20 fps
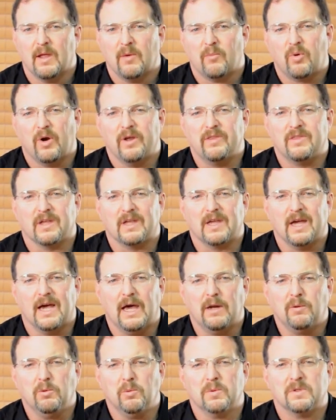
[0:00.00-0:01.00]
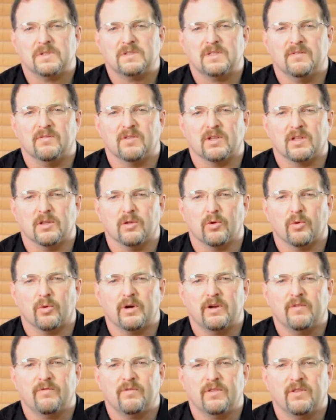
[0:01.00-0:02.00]
Pray that God will receive the
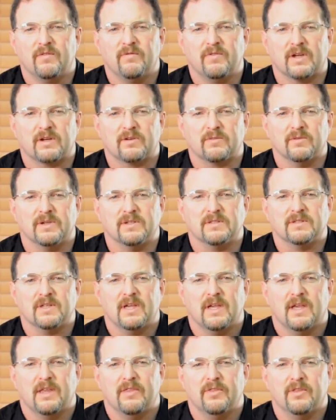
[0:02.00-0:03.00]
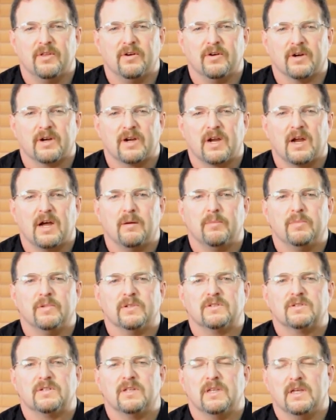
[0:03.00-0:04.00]
glory for the victories that are
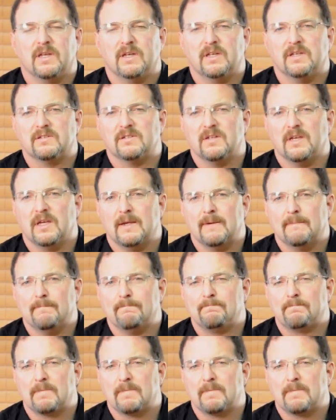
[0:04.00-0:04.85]
accomplished in His name.